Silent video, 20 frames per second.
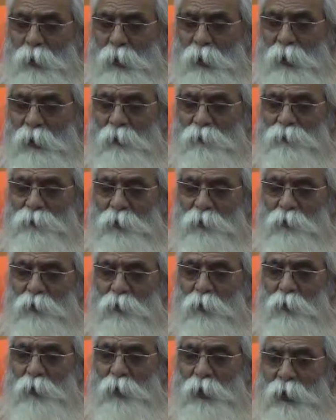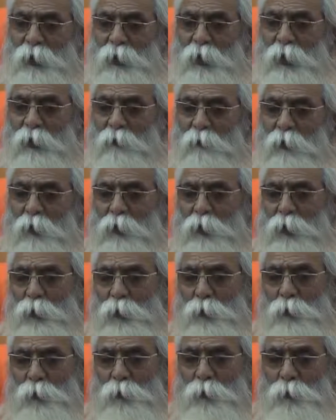and Sadguru can evoke
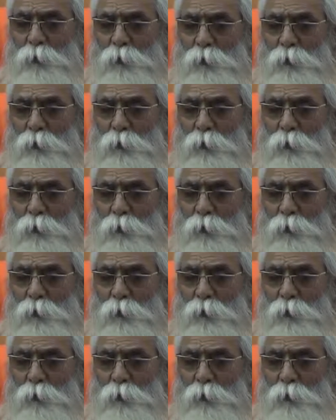you.